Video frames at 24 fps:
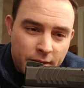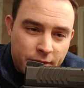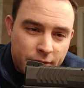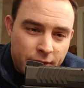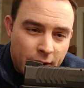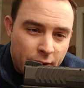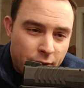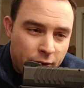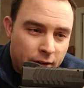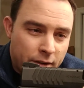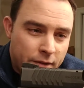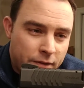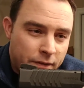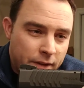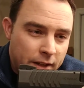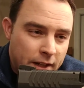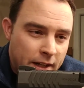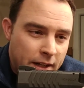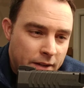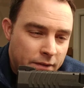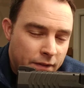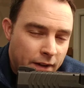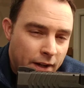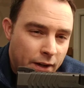failure to
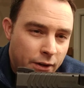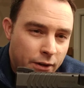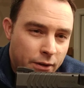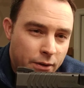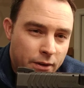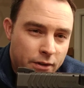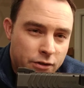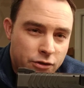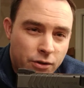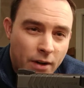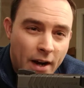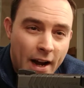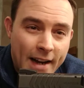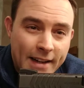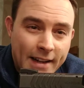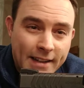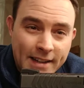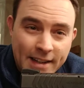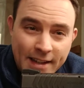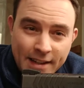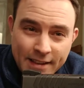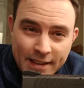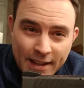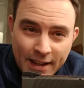feed, failure to extract,
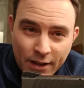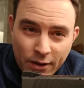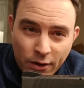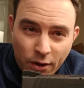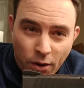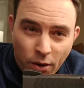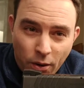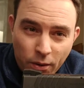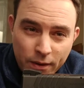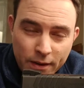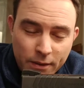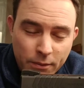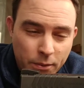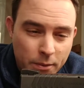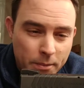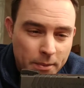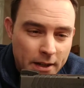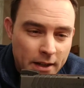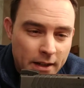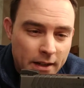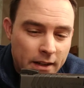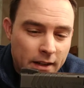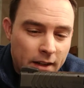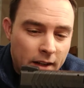anything at all that would
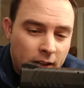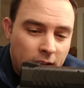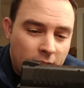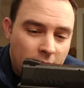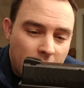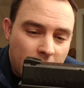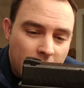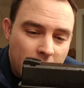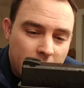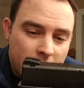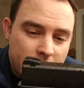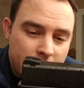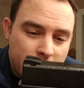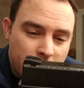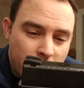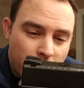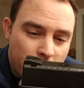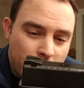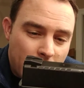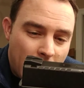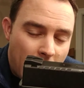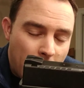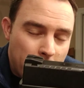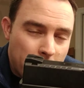be you know,
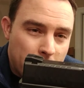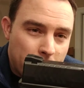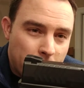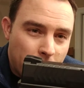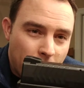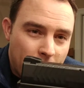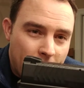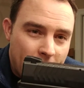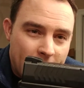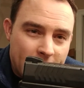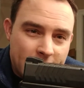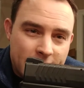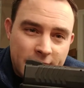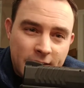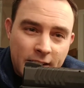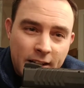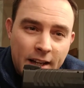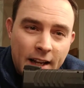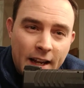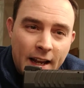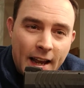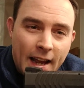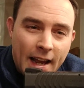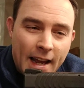commonplace.
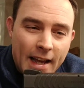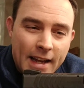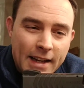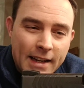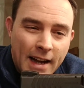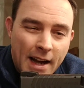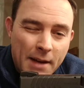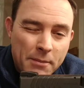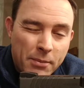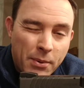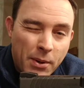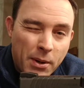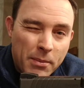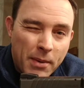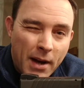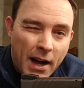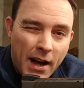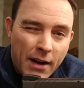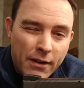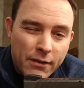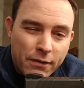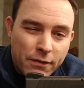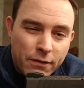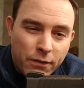And I put
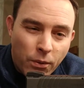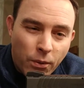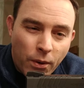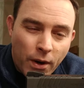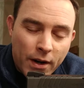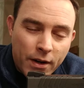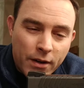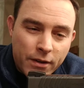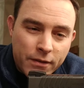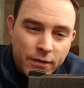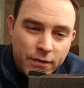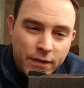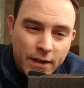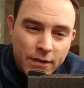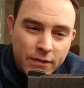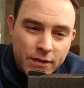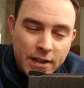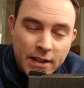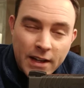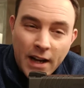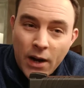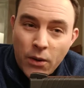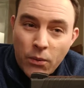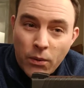about
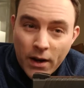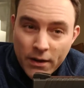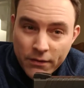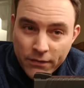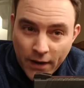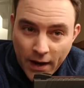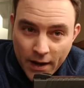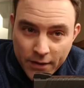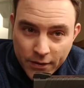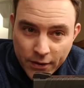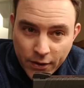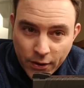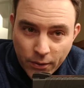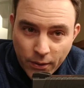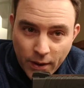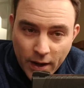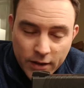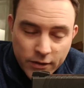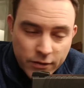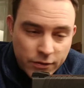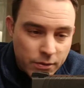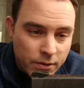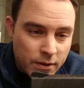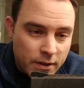450, not quite 500
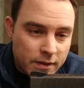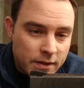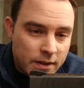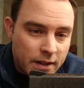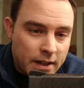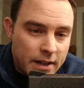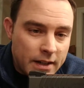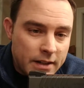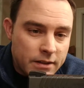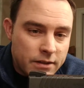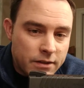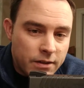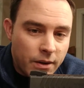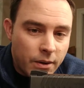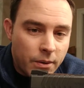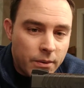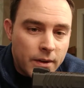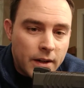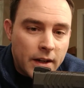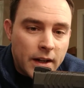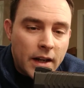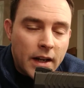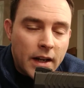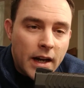rounds through this gun. So
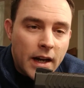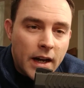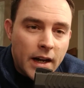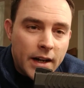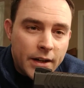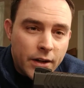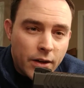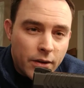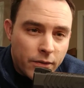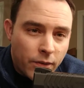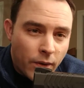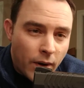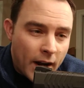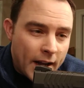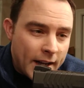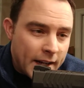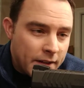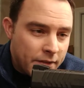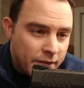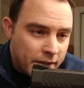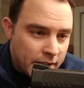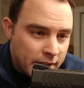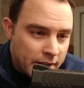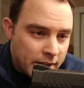you know,
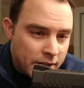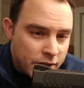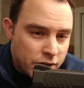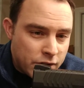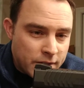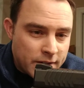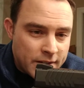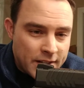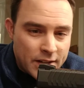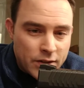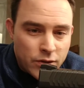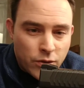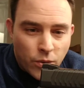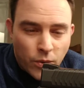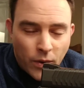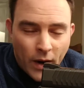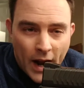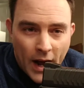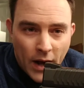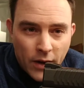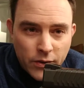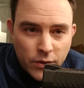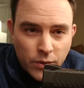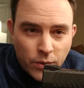variety of conditions, indoor,
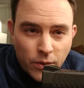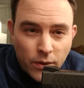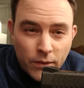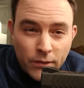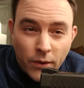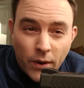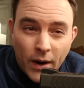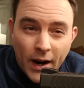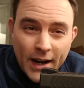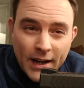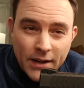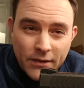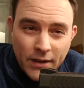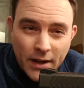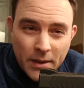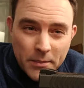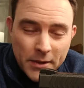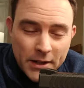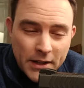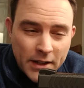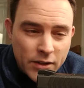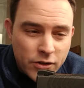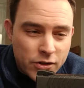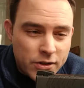outdoor, variety of
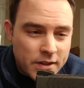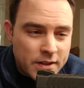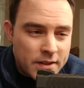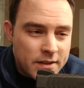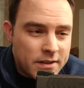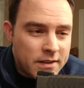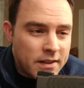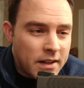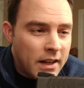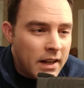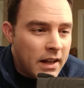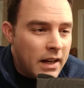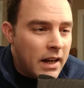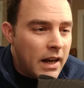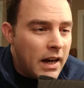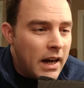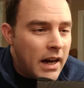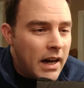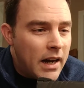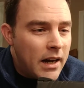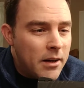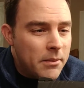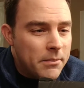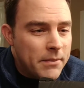ammunitions.
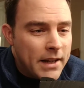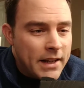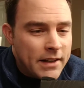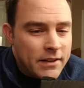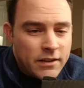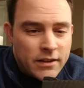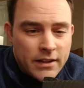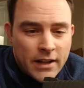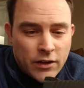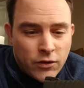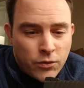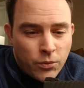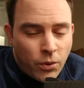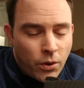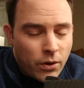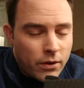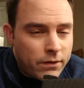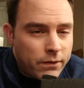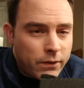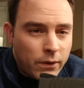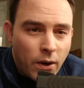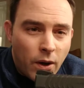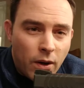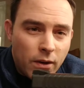It's
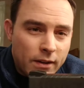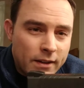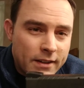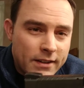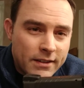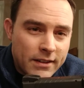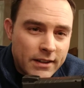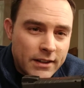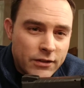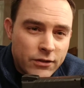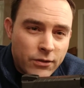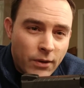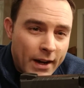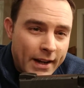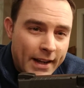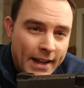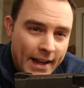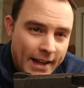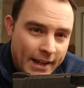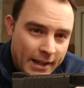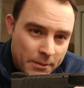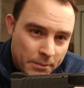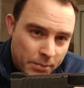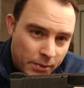worked flawlessly. So I
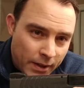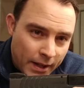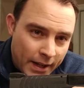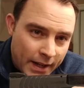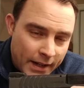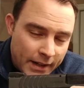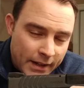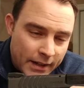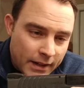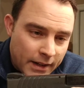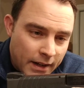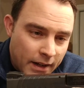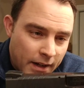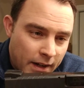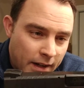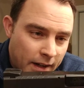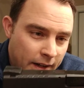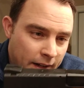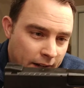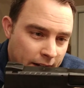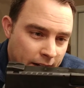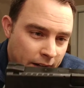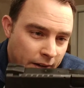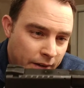can't complain
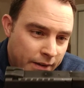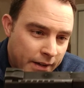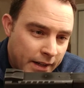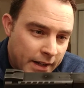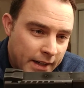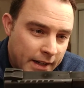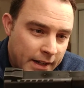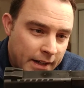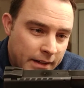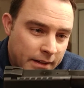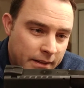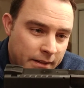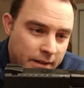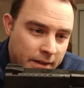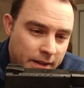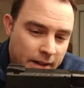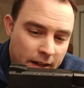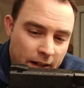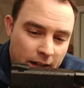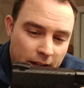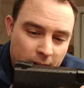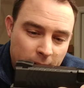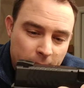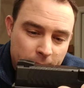on any
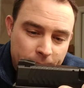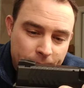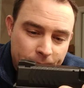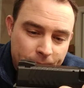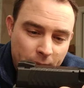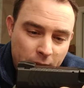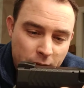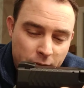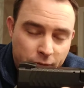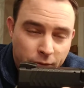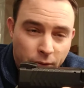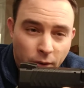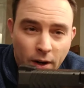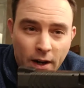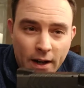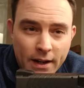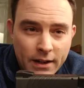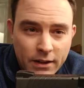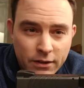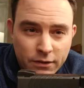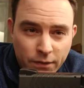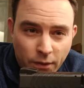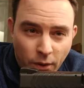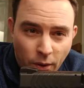
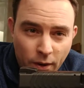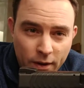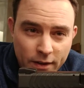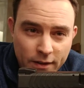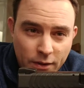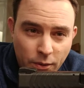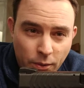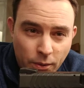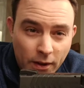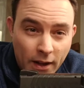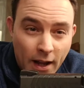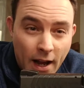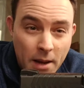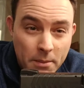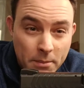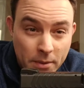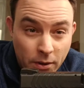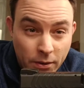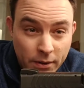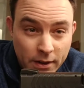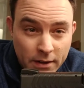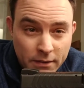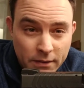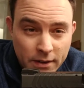front as far as the
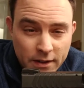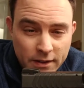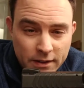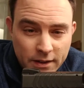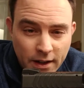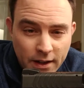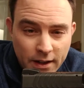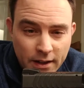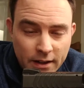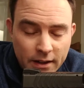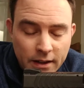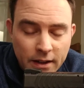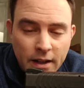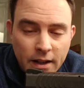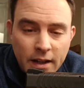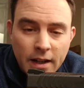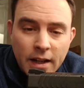reliability of this gun.